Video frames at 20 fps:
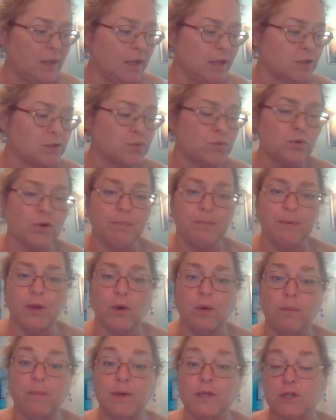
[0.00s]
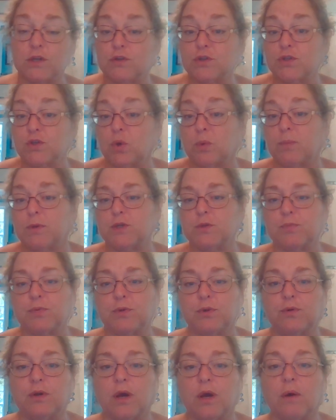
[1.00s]
in Scorpio, but there's so much
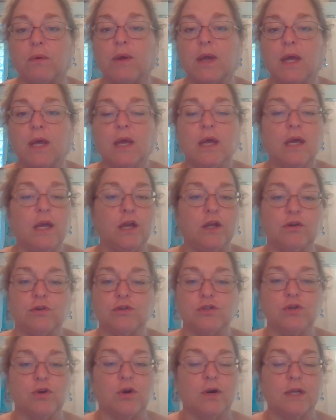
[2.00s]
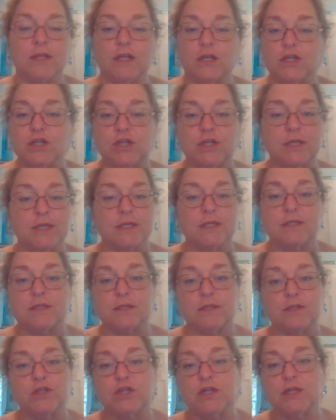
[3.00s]
Pluto in her chart that she
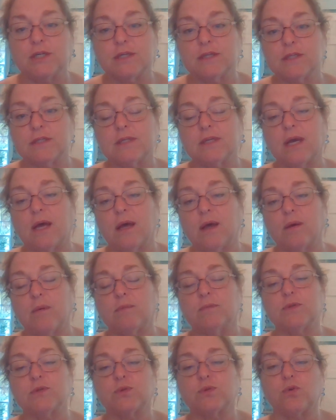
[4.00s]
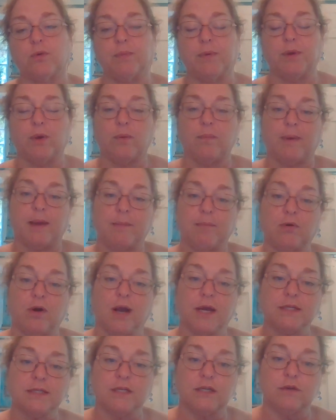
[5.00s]
is she is uh, Scorpio by
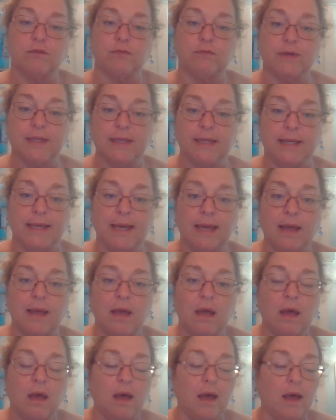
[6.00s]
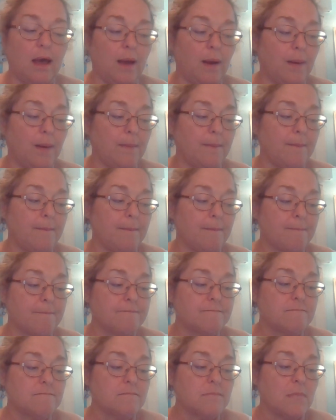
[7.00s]
proxy, really. Um,
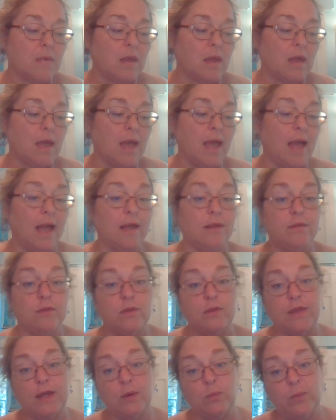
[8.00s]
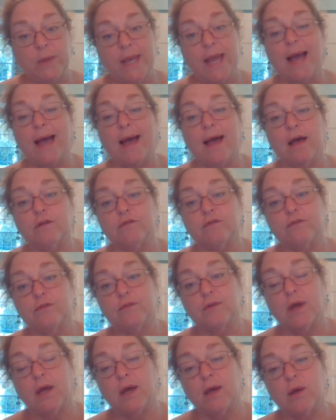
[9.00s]
and then we have
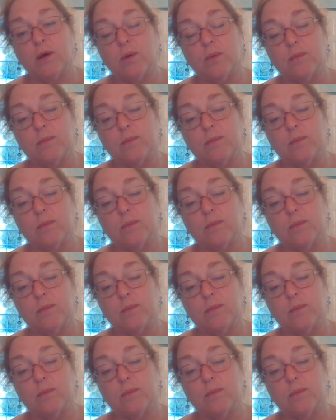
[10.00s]
uh,